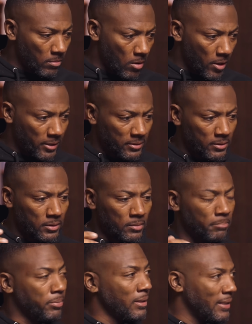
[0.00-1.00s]

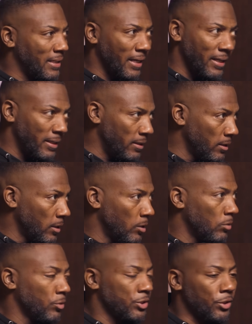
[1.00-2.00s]
Martin Bullygate
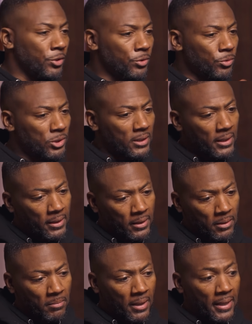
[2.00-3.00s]
was a huge thing
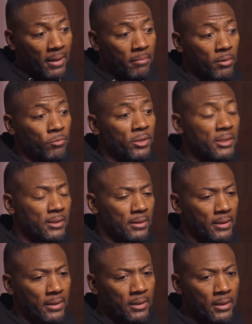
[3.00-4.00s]
in Miami
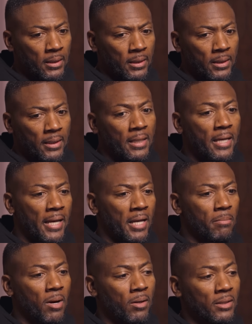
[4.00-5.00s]
recently. He
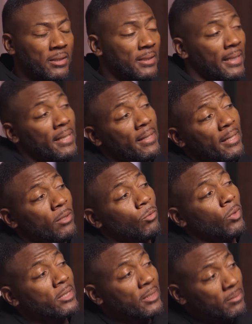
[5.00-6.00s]
came out and said that he
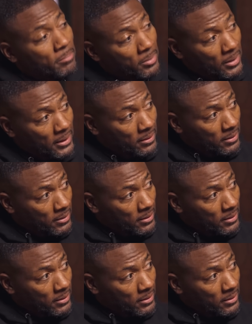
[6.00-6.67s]
wasn't bullied